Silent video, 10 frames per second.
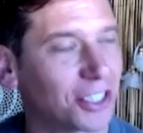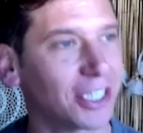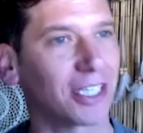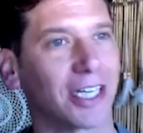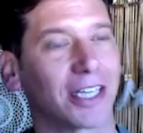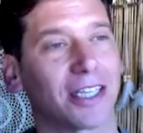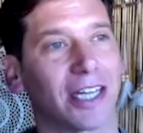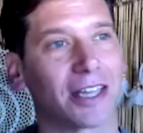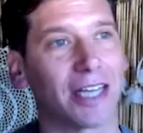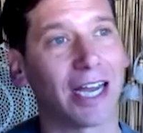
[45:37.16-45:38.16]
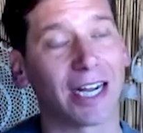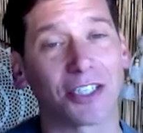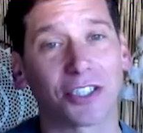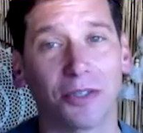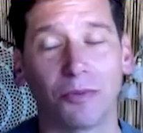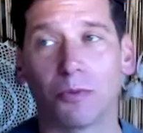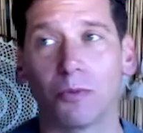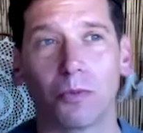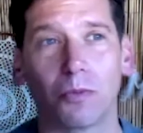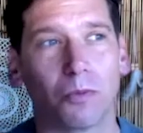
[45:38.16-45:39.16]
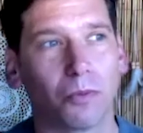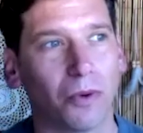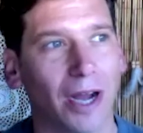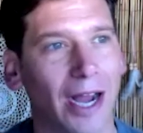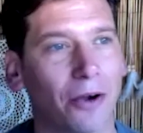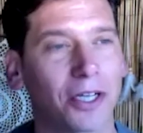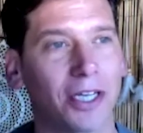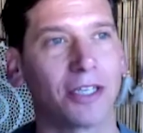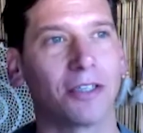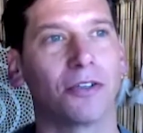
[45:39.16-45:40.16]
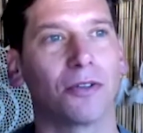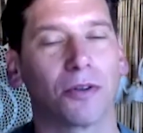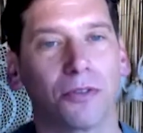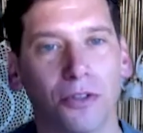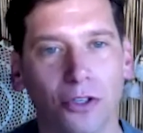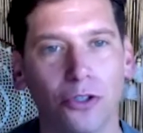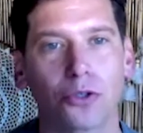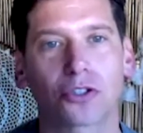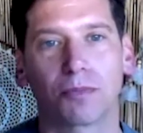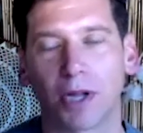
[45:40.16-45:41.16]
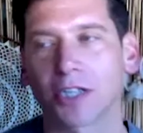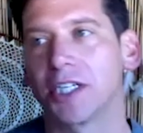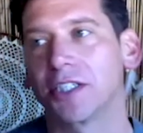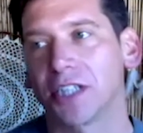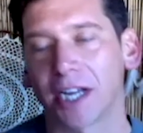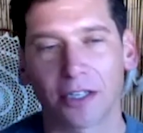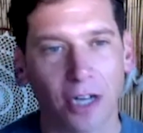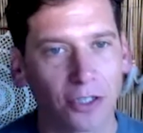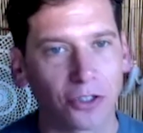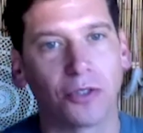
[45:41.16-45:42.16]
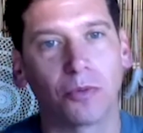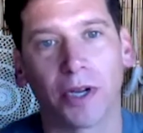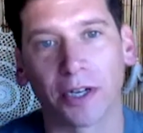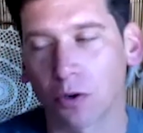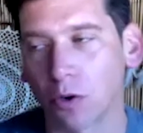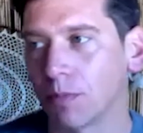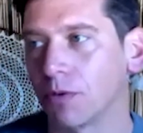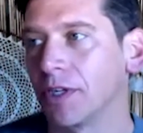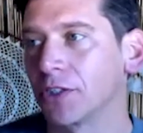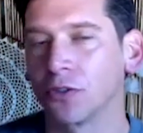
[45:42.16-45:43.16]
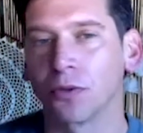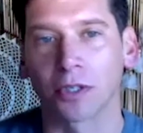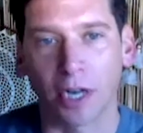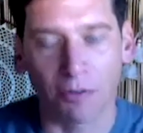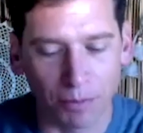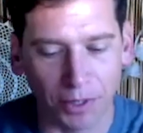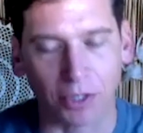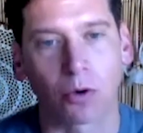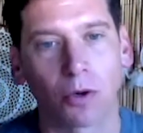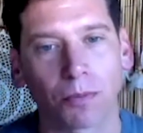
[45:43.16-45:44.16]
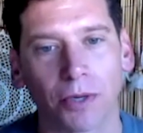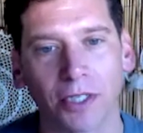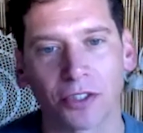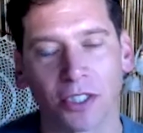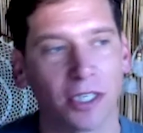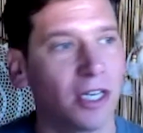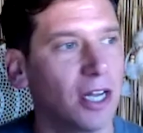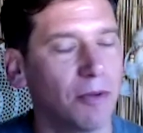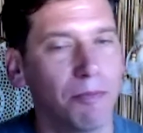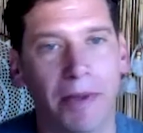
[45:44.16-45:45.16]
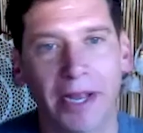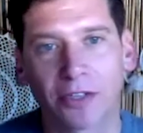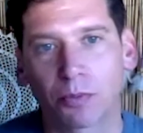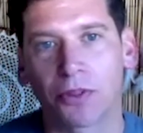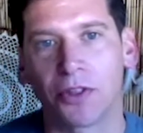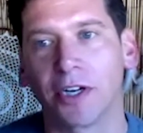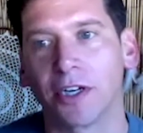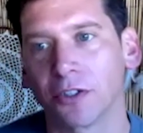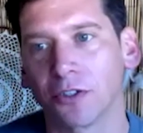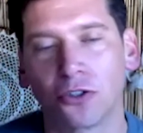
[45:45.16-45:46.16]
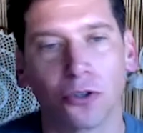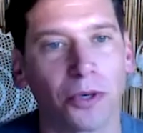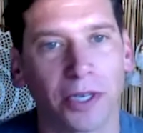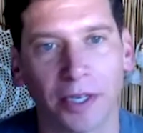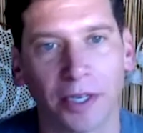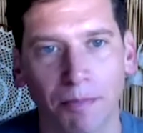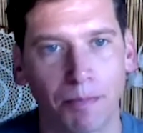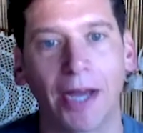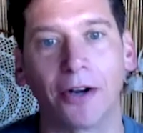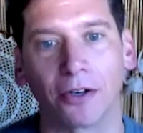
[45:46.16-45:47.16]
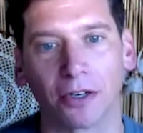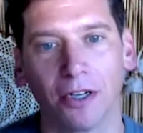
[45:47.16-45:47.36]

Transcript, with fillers: it like like that i see how can the use of blockchain technology when a corporation or a government incorporates it makes what they're doing better